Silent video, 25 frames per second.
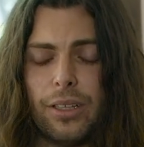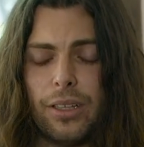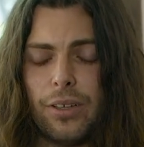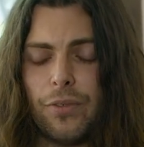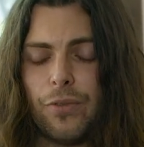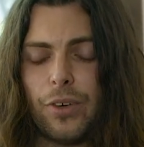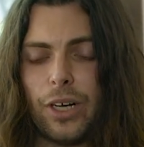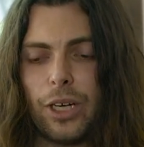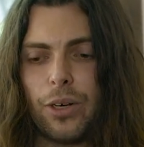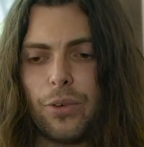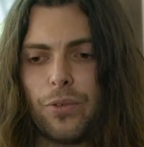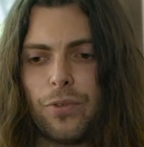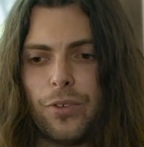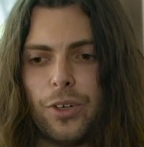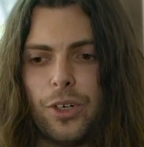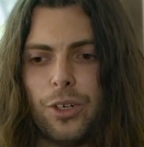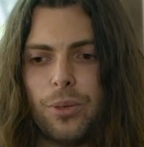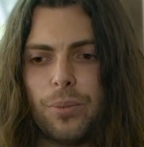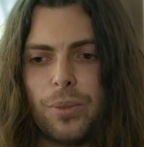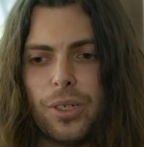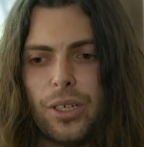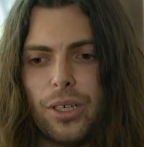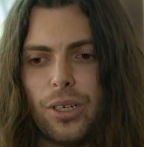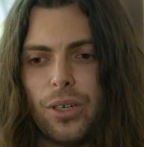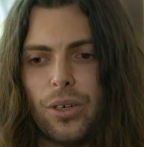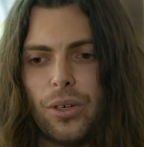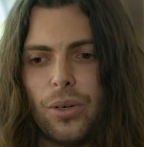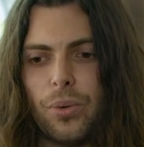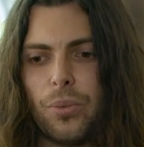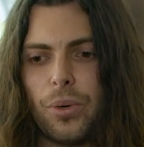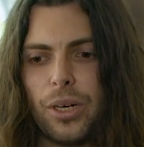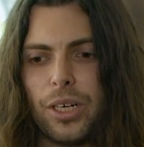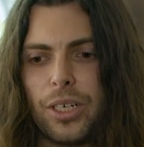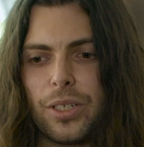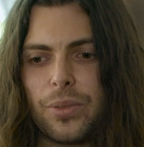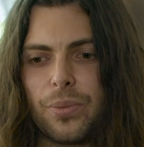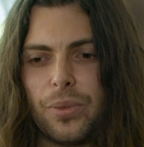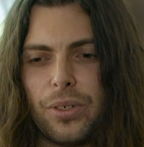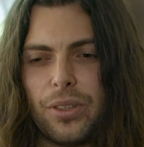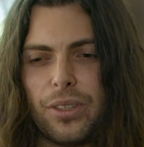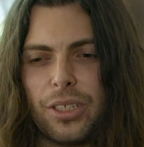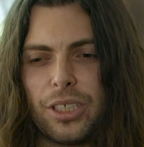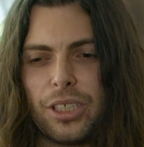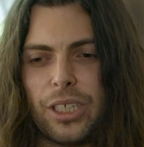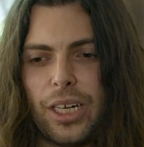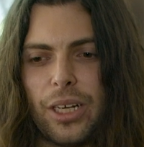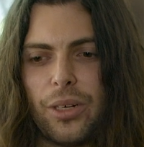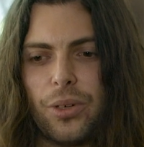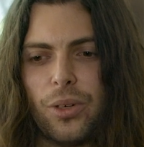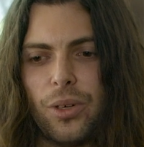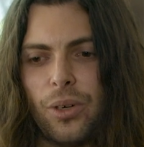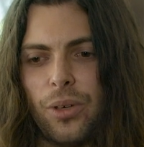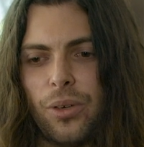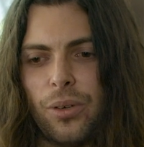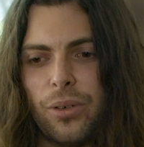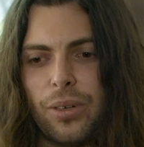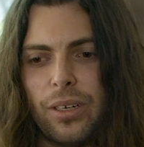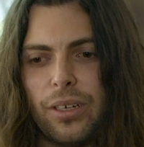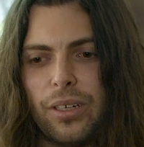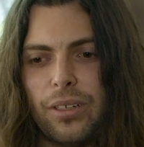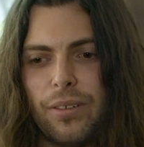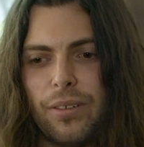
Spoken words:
final film. Whereas with The Shadow,